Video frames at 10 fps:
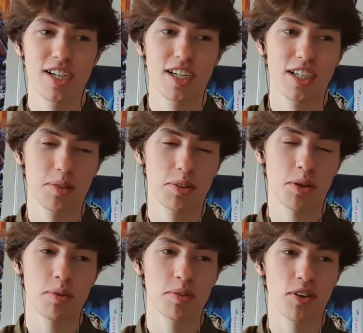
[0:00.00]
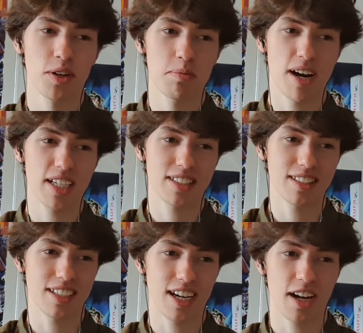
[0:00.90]
Because we saw people running past and
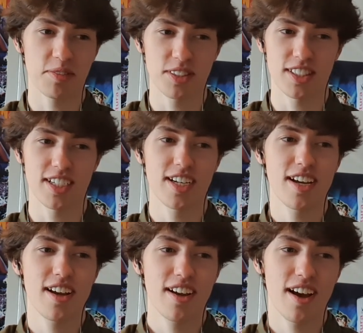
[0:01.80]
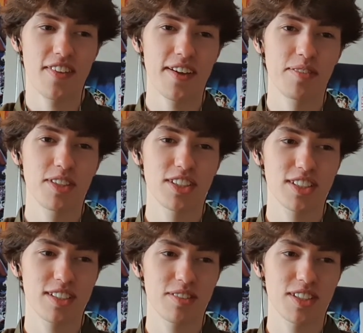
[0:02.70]
like cameras and that. And then we
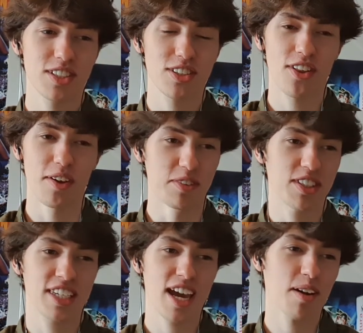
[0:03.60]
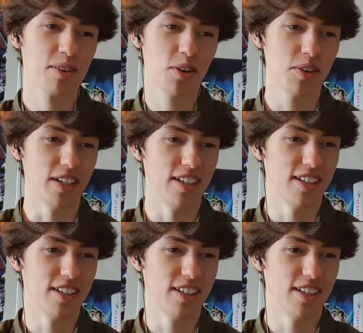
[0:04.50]
just saw that and we just kept going.